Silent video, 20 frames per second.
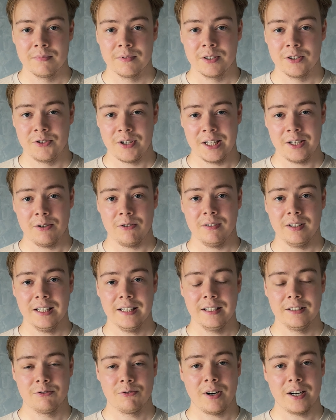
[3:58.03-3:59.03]

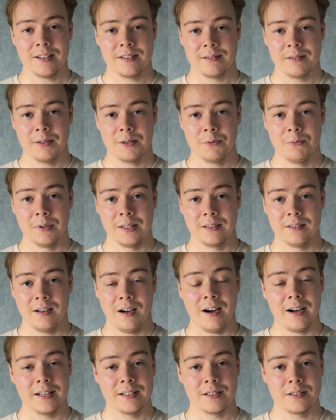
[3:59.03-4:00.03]
Generally, try to stick with
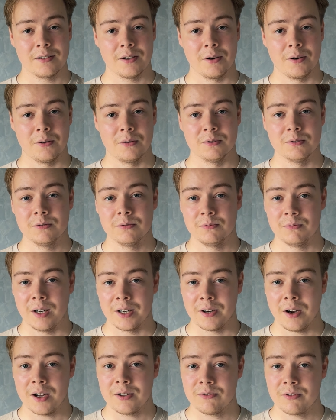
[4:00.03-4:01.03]
ISO
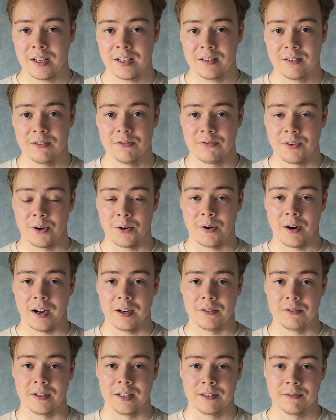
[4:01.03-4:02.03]
100 to
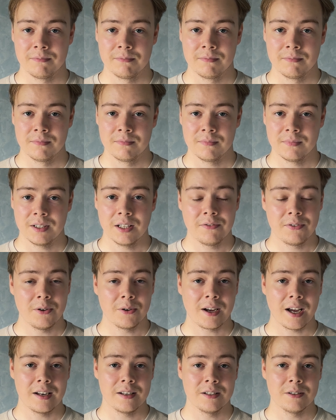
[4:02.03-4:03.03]
400. If you
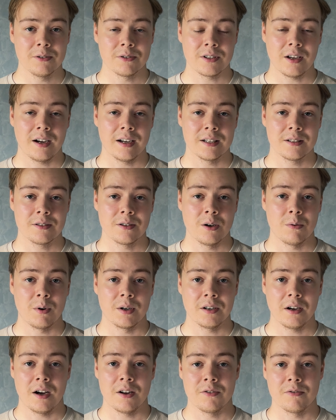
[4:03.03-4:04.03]
can use ISO
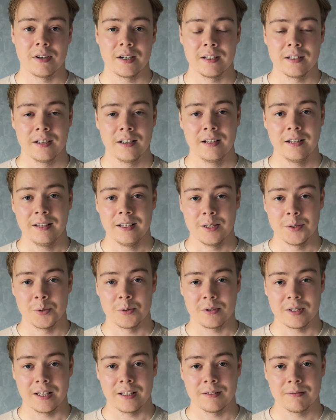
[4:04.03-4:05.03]
100,
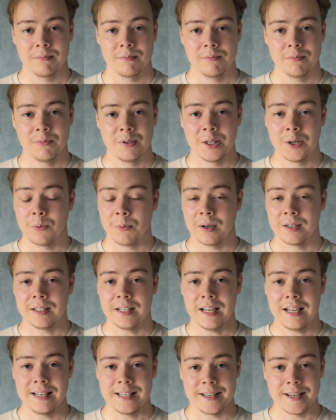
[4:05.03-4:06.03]
use that. We don't want
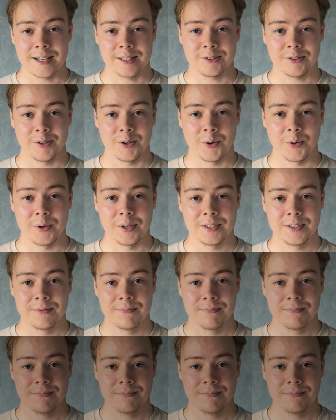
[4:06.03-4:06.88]
any extra noise.